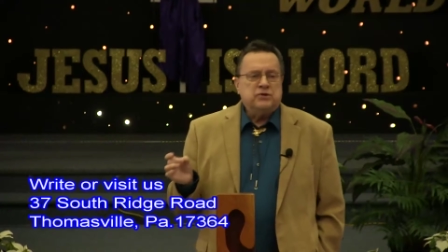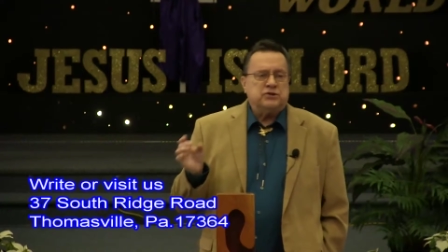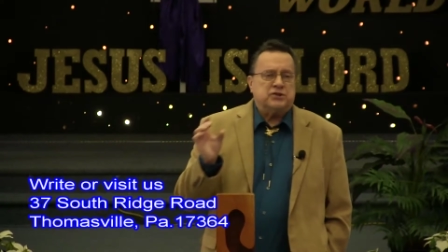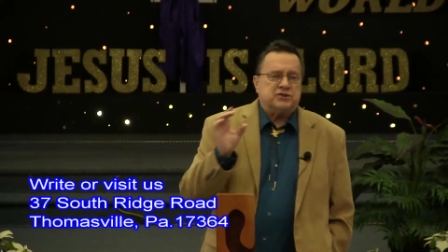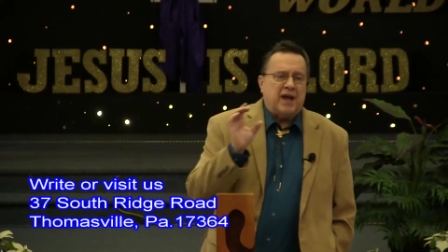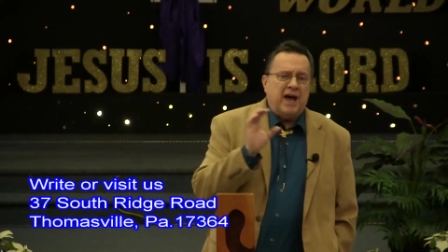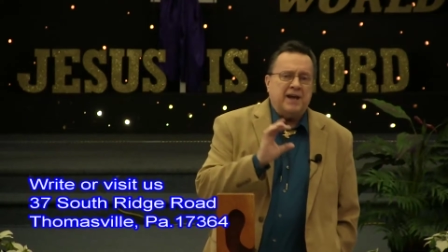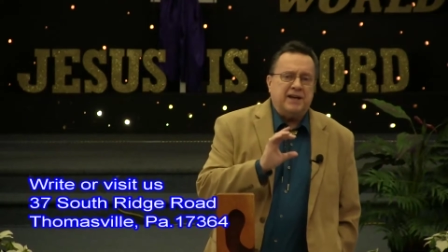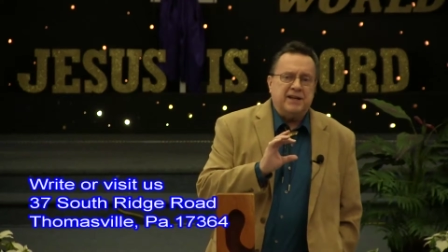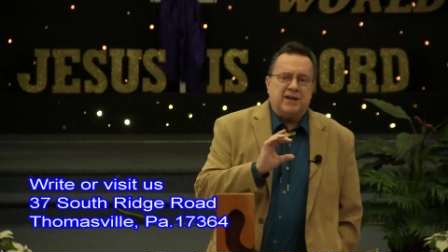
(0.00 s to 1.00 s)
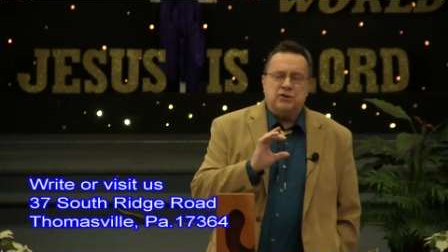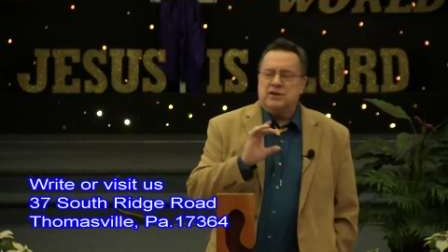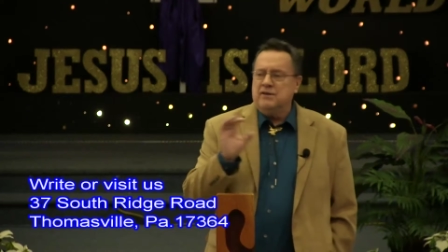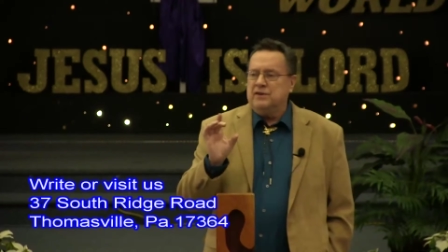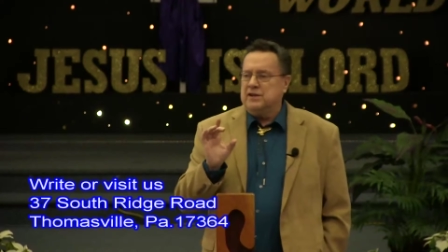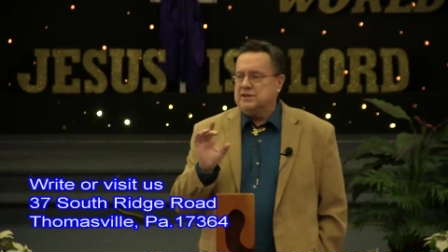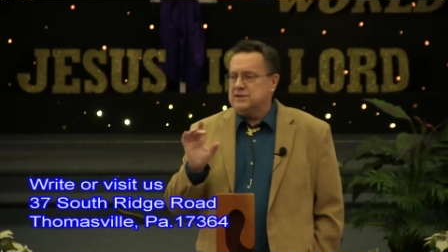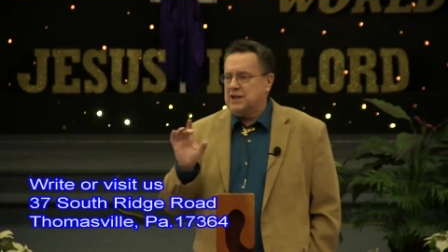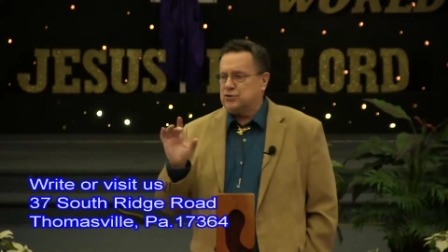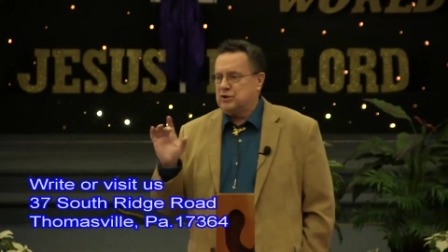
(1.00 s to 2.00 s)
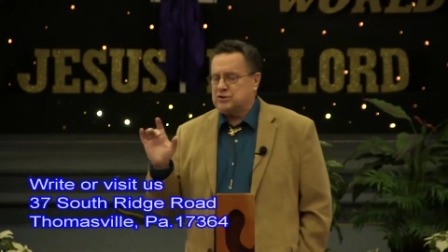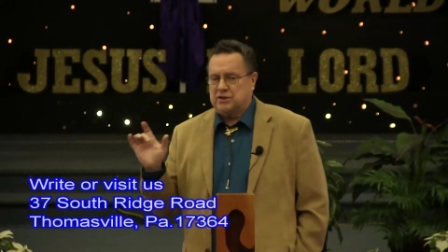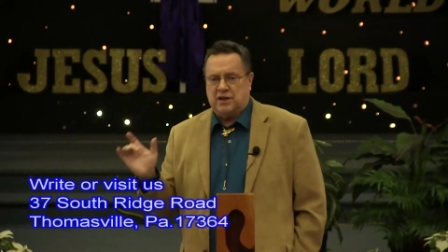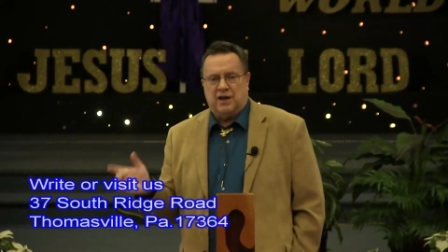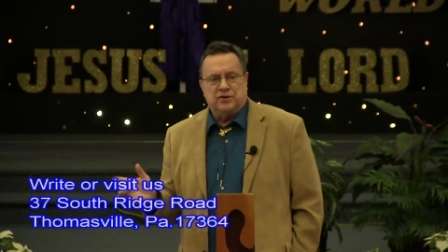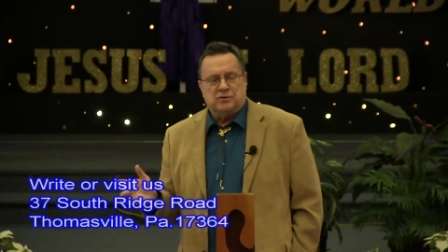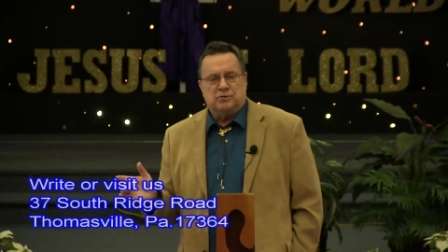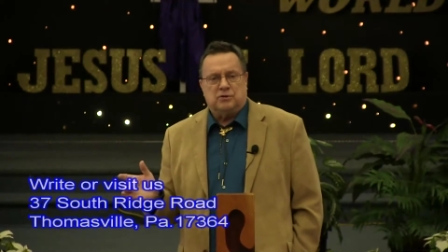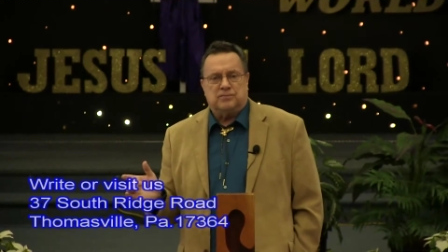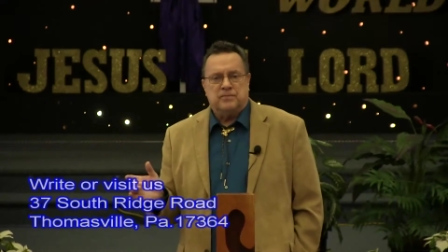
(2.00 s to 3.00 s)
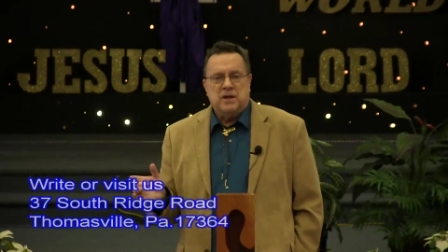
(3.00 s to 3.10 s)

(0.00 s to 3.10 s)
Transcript: Your society that you're living in is not trusting God no more.